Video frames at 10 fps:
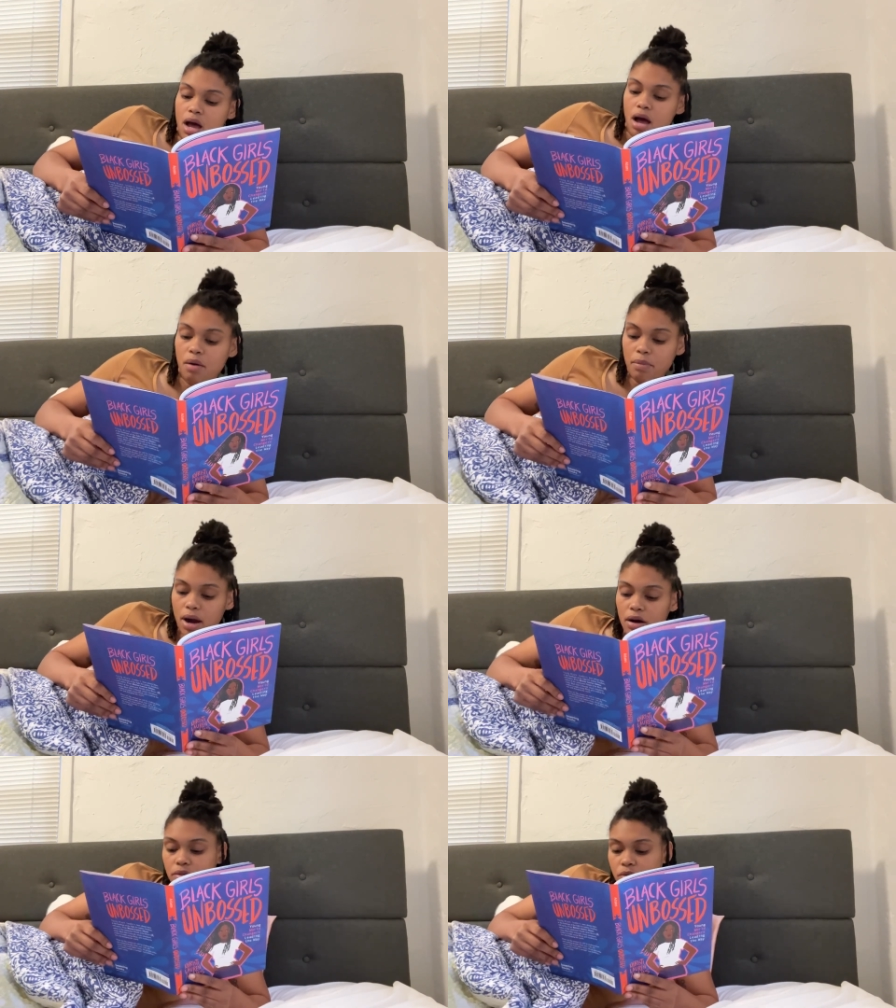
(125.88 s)

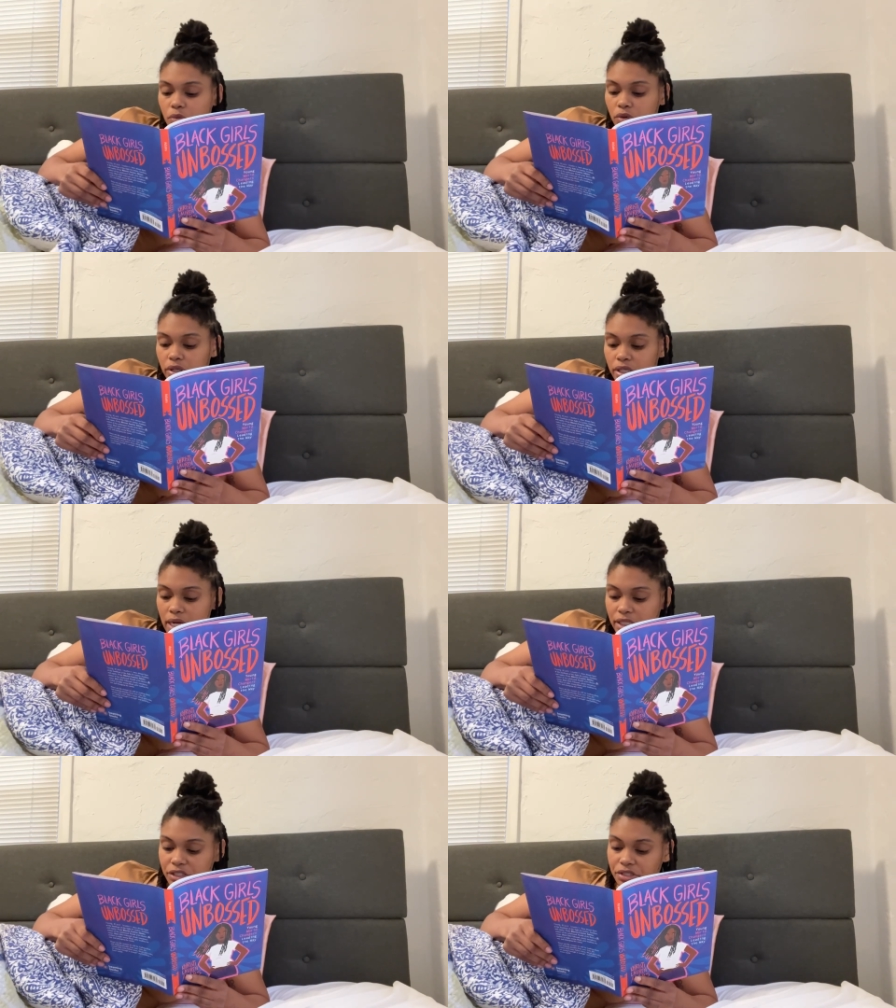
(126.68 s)
Amara was born in
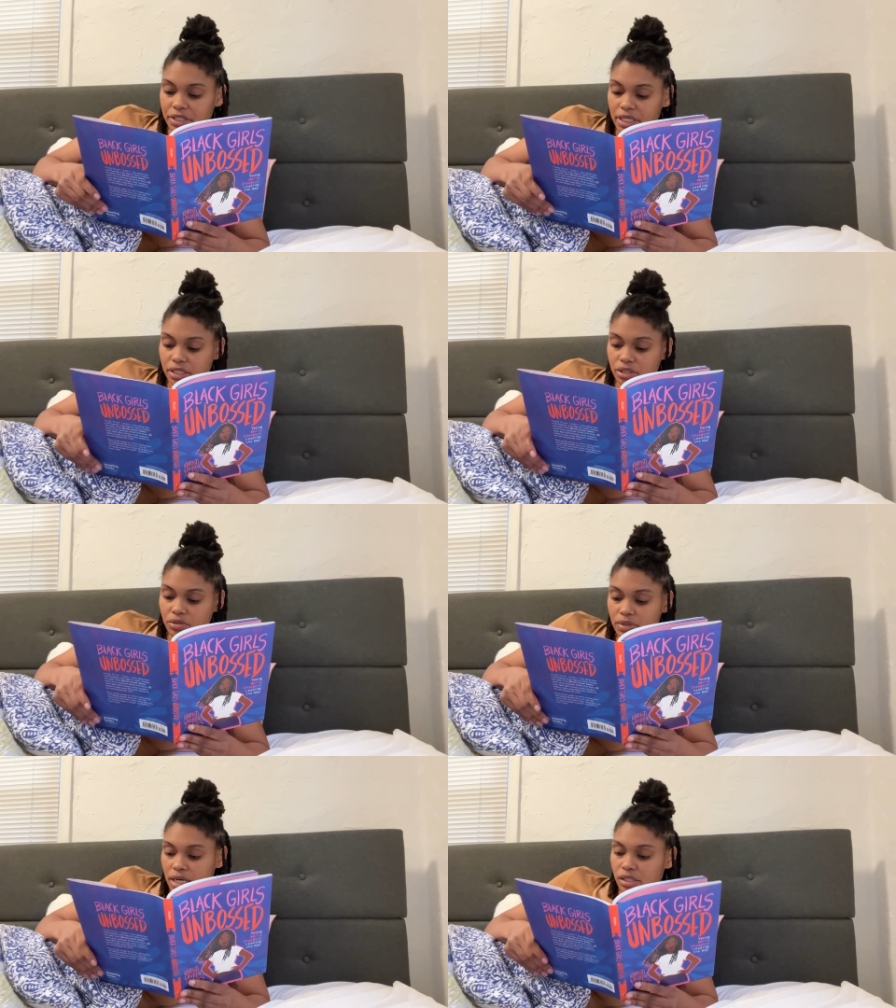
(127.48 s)
Nigeria in
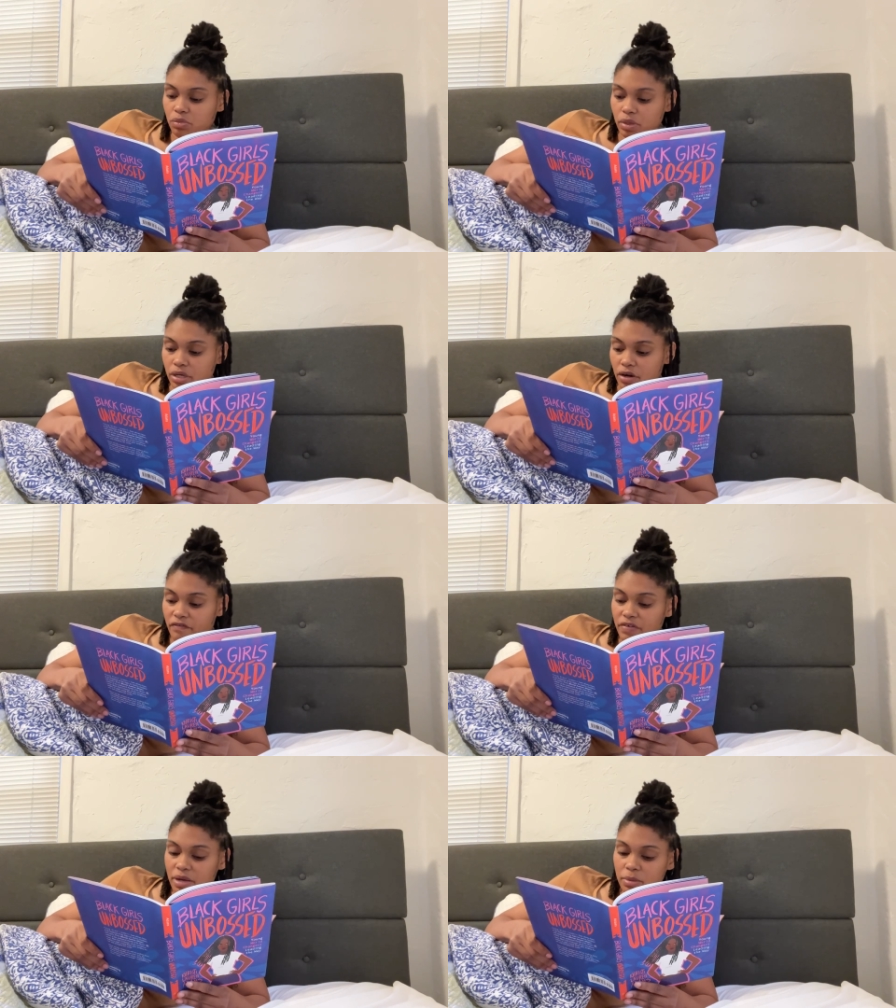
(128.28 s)
2001 and her
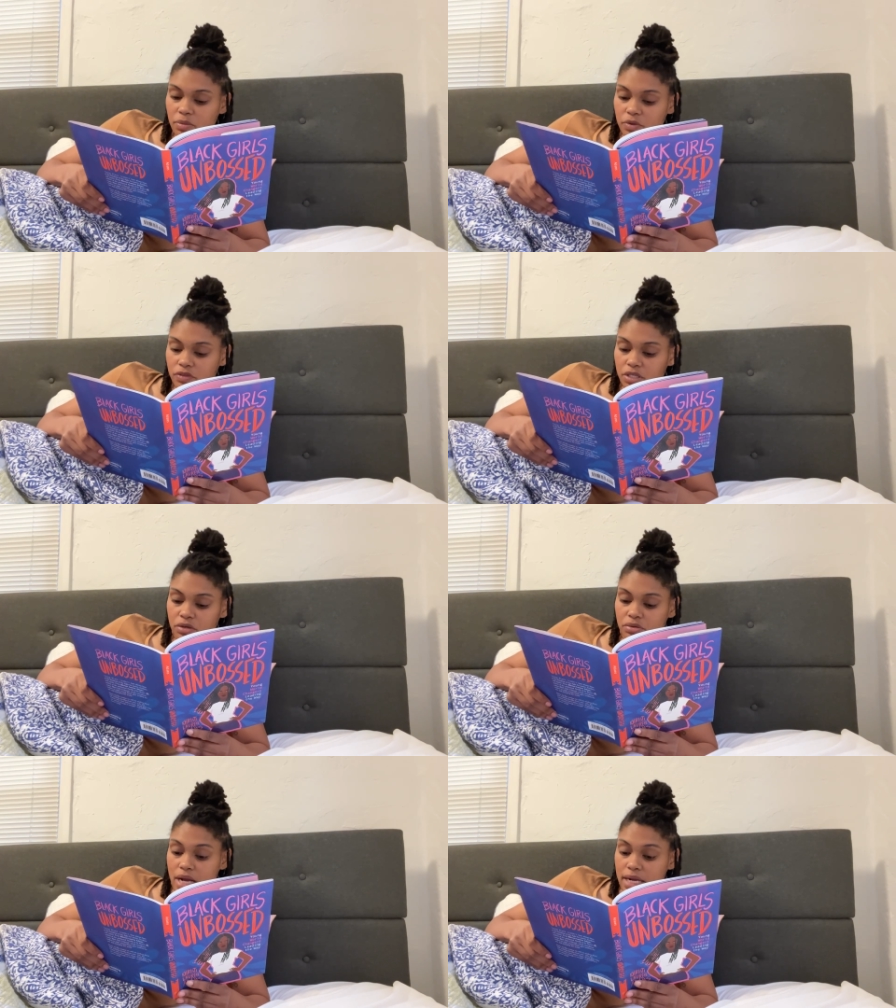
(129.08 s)
family moved to the
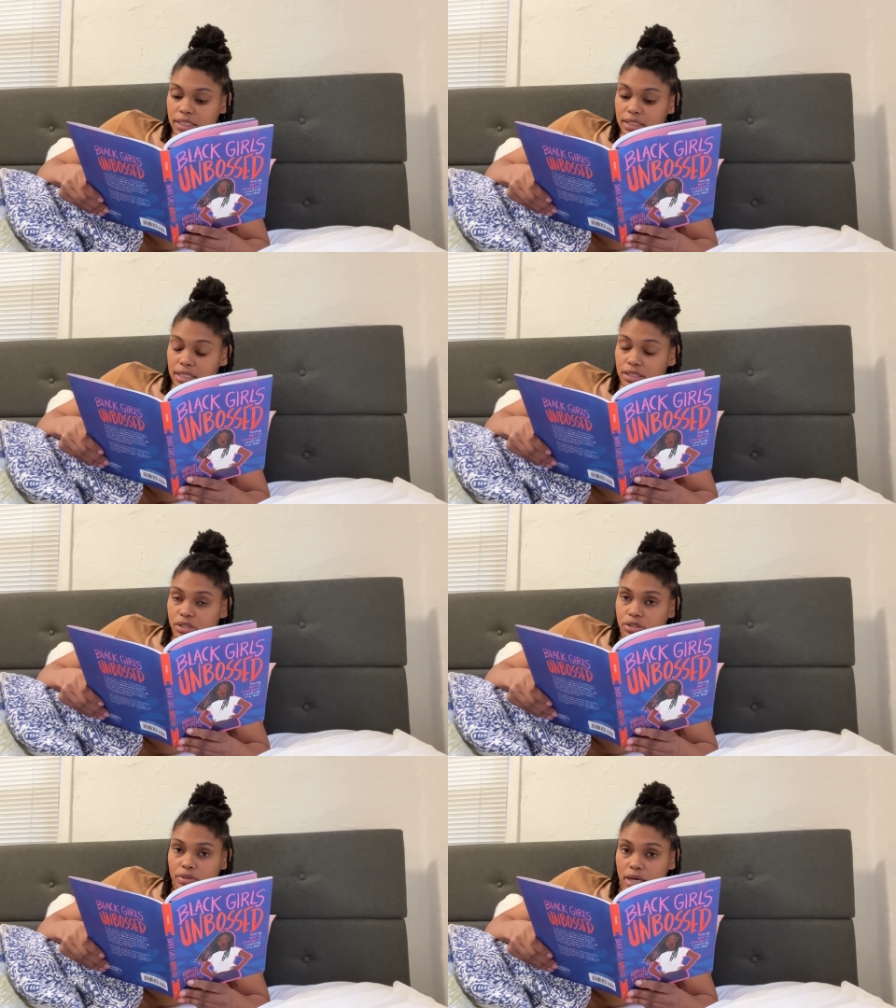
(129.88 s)
United States in
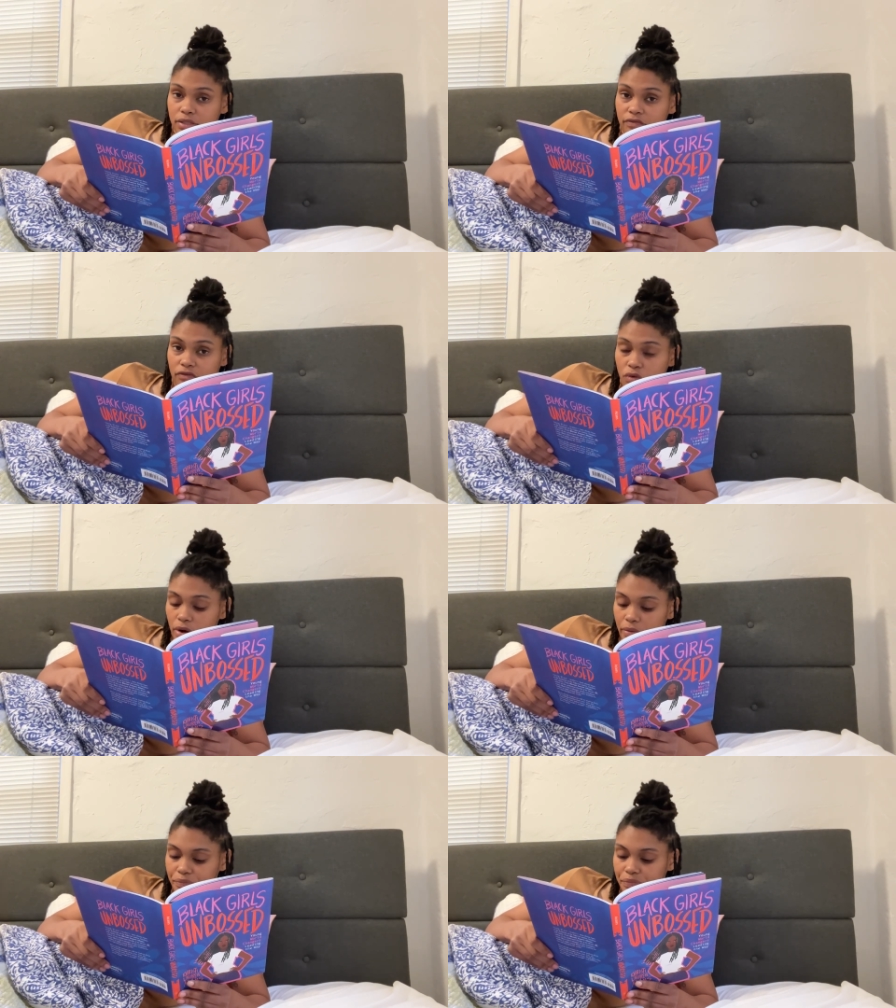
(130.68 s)
2004.